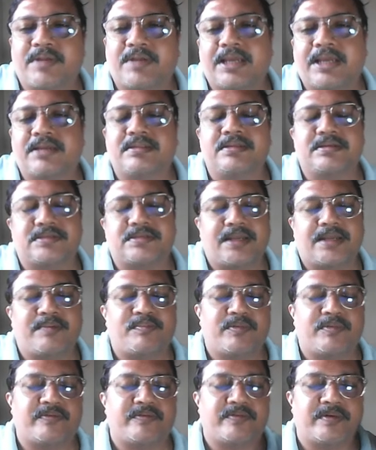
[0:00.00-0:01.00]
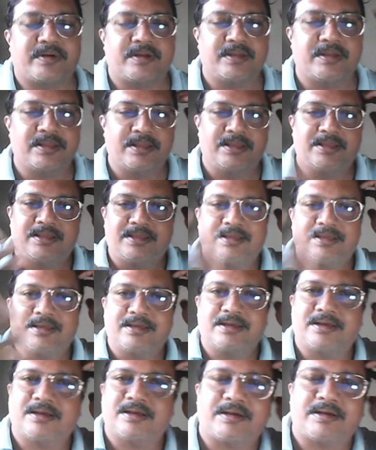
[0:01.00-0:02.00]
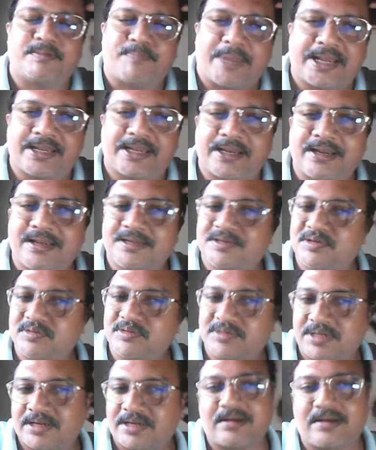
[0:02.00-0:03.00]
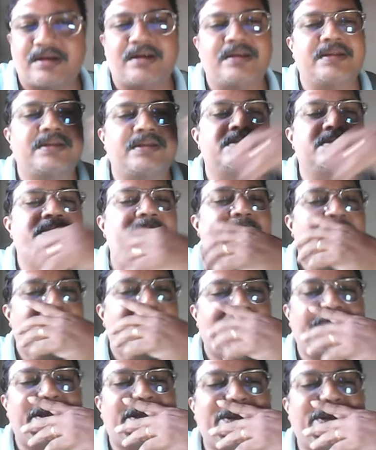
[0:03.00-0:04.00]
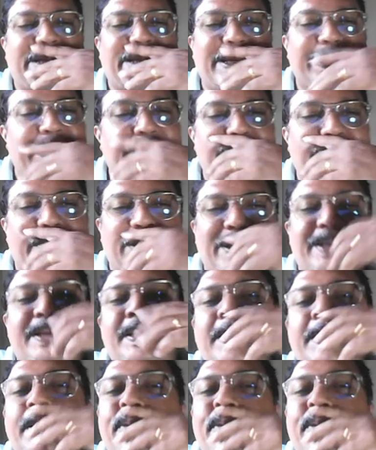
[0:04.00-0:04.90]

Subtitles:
like this type of patent issues and all, it is better to hire a lawyer